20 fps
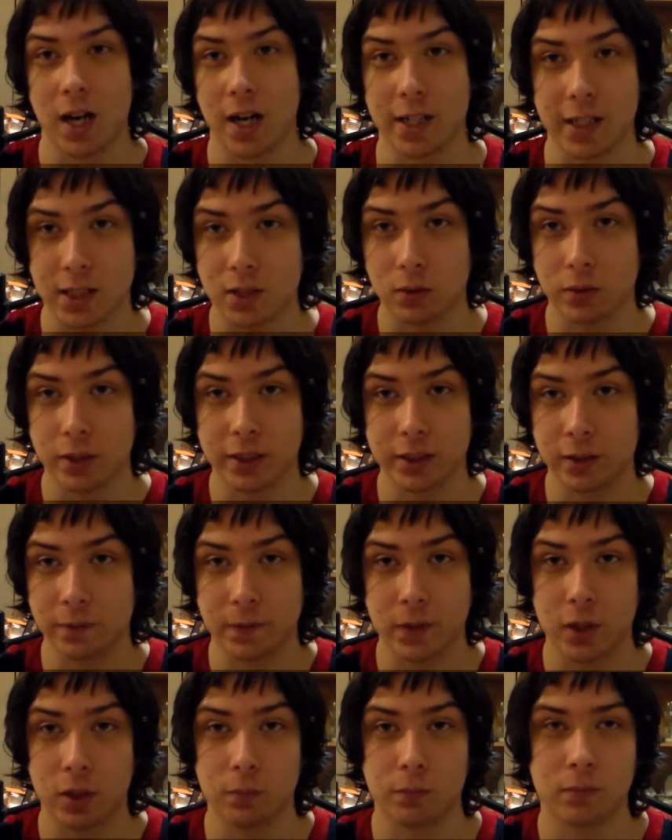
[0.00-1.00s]
I still like the
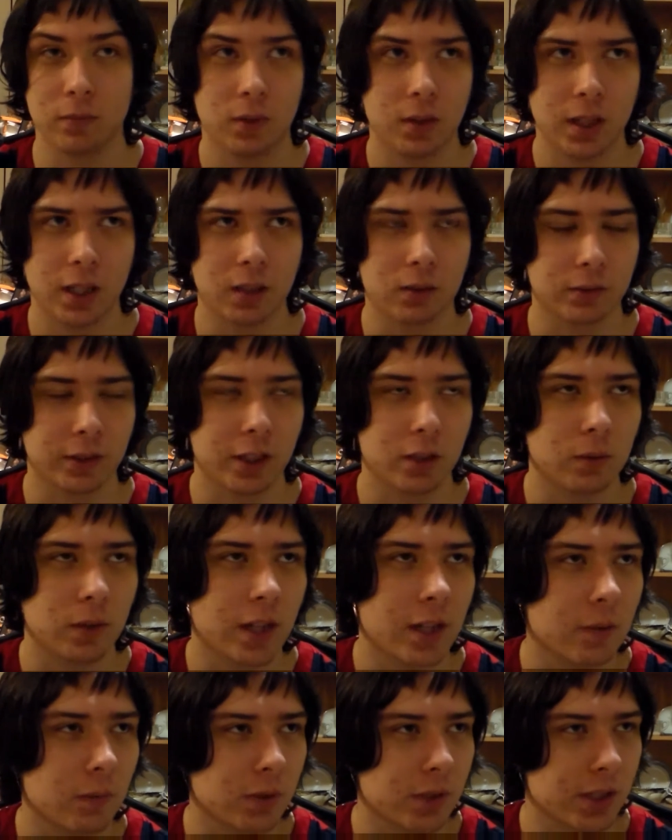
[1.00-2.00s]
film. I don't care
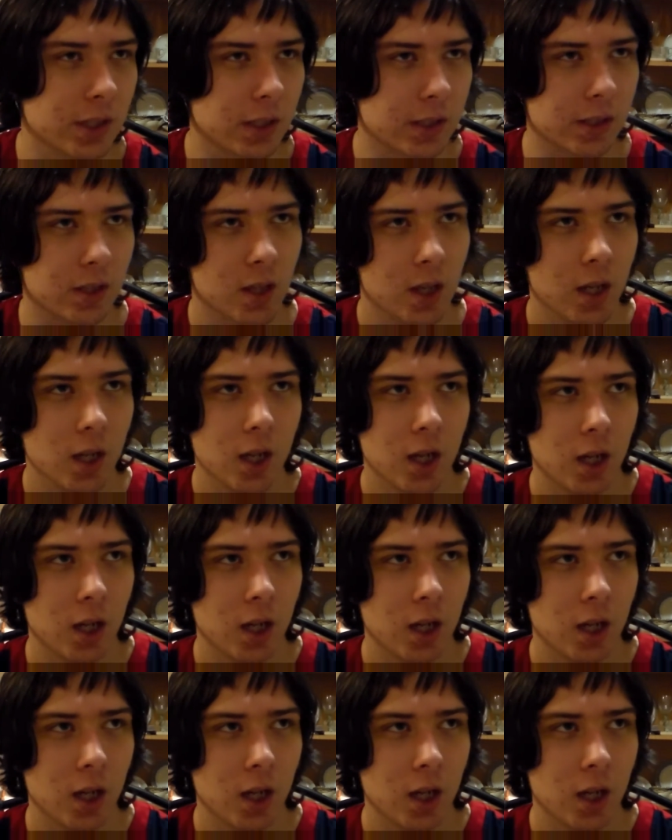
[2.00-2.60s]
what anyone says.